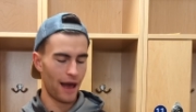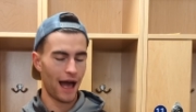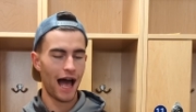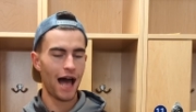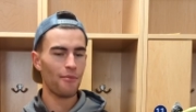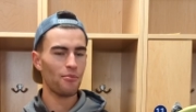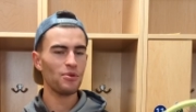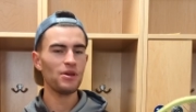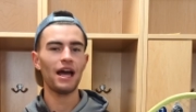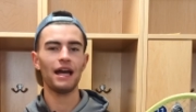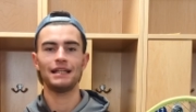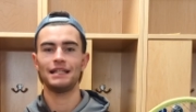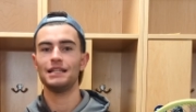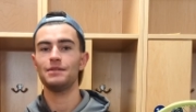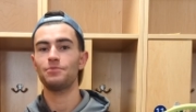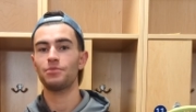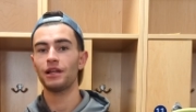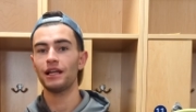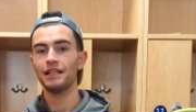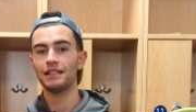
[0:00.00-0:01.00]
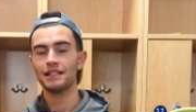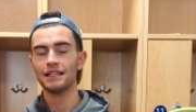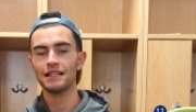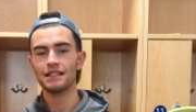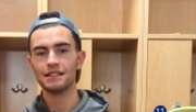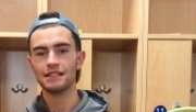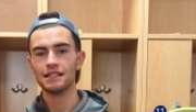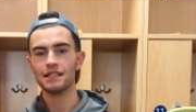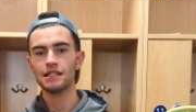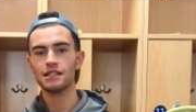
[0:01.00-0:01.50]
happy I did play
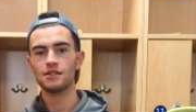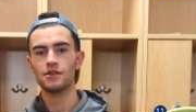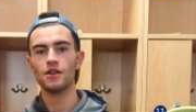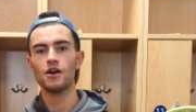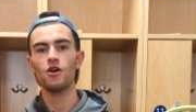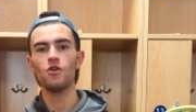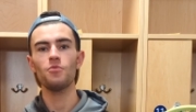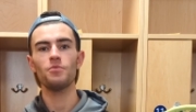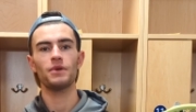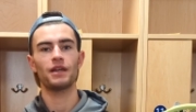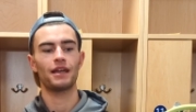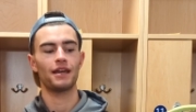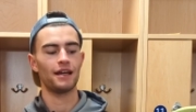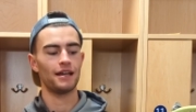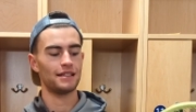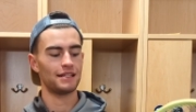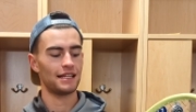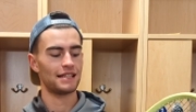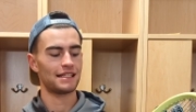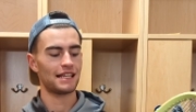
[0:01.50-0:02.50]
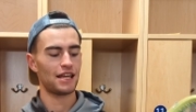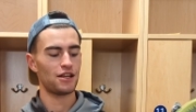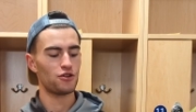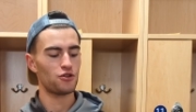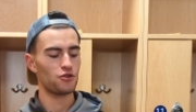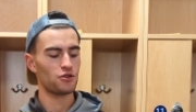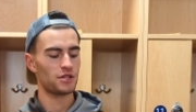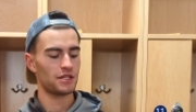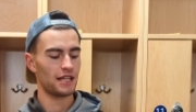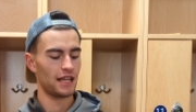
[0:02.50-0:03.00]
test this though, because it's
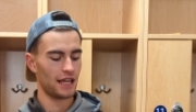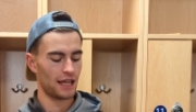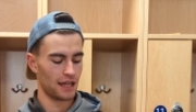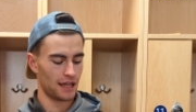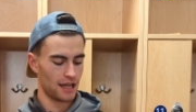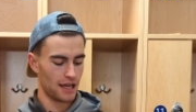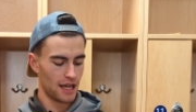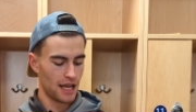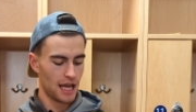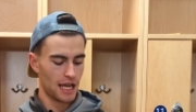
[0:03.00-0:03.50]
interesting